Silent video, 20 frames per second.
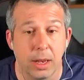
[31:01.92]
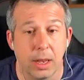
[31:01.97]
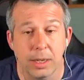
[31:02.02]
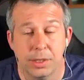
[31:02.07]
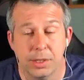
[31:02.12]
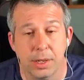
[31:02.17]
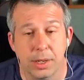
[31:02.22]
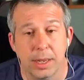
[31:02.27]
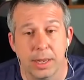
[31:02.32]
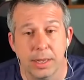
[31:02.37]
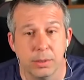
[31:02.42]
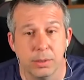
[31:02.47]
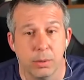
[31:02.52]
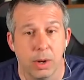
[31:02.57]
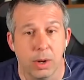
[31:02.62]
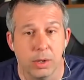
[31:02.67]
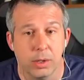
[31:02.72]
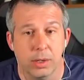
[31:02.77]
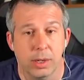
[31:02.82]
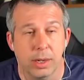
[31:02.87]
actually think it's
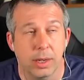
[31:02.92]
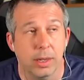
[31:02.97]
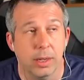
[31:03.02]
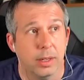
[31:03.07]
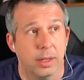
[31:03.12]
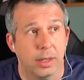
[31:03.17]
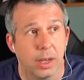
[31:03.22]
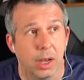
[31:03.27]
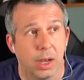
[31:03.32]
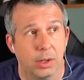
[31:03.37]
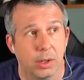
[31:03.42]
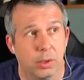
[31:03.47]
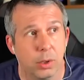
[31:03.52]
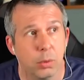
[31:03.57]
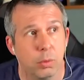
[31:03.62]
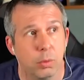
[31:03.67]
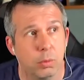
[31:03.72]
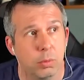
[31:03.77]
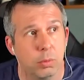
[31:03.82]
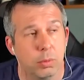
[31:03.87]
quite a
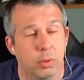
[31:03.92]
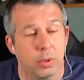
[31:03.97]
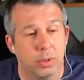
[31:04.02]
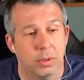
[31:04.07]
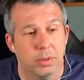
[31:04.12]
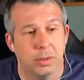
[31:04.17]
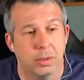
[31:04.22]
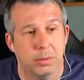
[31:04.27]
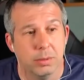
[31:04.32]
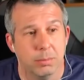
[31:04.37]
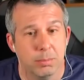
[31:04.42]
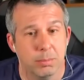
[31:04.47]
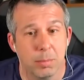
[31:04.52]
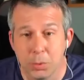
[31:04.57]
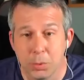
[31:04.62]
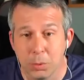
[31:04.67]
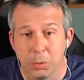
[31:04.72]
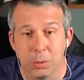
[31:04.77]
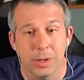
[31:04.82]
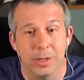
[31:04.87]
cool
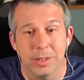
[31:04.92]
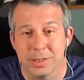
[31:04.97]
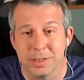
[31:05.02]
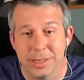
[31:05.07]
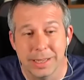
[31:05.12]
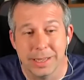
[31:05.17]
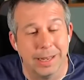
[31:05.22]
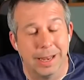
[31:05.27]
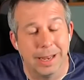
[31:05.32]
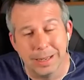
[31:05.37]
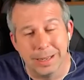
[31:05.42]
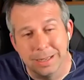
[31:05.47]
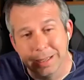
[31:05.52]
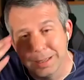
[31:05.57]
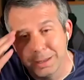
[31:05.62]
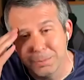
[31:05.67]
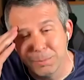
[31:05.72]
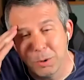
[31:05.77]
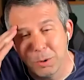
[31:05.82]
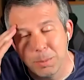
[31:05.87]
model, honestly. Like,
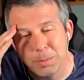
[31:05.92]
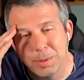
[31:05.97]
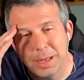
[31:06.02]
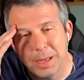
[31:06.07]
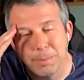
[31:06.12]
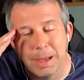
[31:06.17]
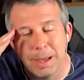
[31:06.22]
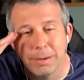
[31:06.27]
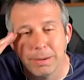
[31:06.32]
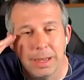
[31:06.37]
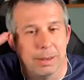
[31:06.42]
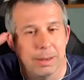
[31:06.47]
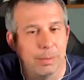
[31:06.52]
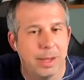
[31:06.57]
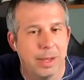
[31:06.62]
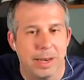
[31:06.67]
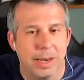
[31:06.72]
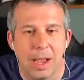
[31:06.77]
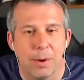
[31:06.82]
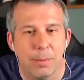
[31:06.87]
the more I'm thinking about it, I'm like,
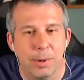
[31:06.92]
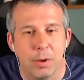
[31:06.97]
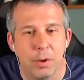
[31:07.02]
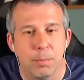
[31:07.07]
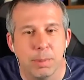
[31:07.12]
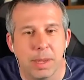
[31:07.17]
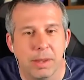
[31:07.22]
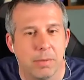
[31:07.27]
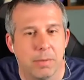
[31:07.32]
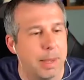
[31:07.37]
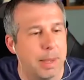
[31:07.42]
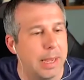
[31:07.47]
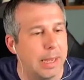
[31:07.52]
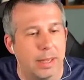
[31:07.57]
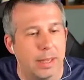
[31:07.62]
why the hell are we doing PvP?